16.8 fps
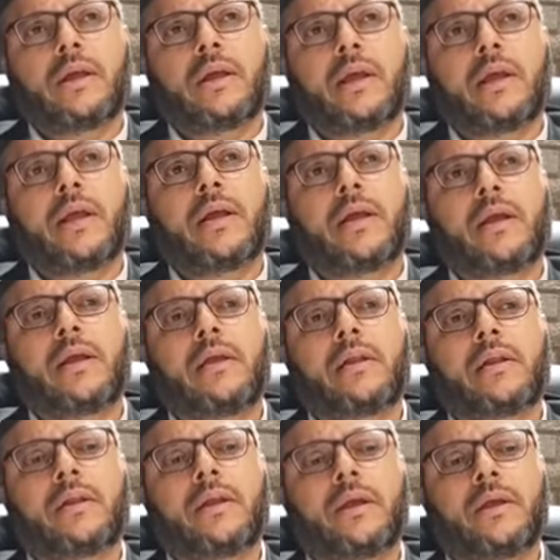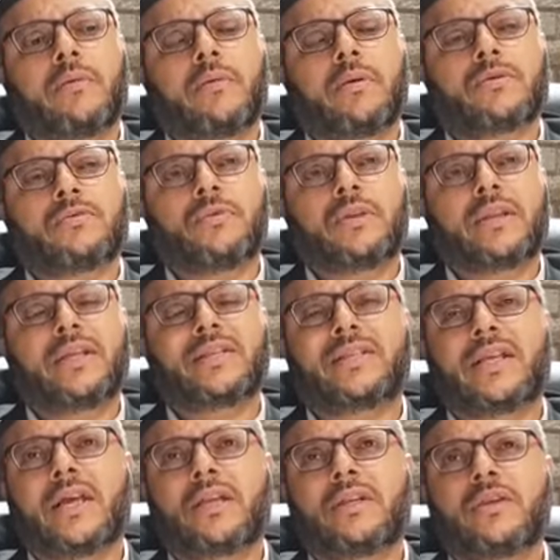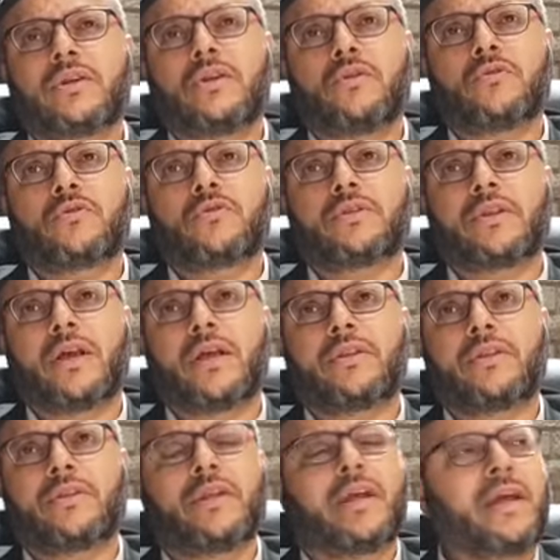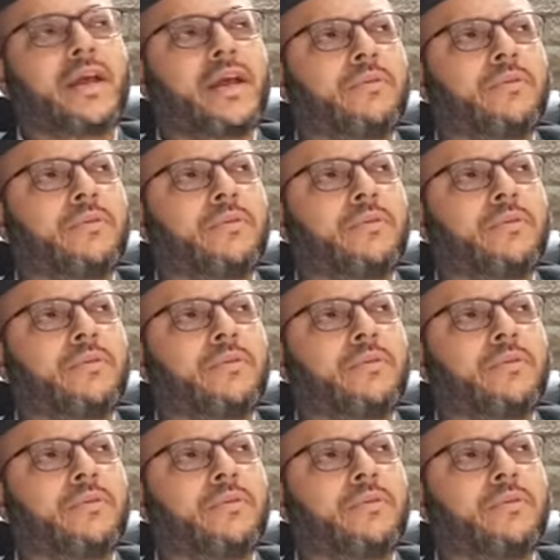And it was really sad news the other day.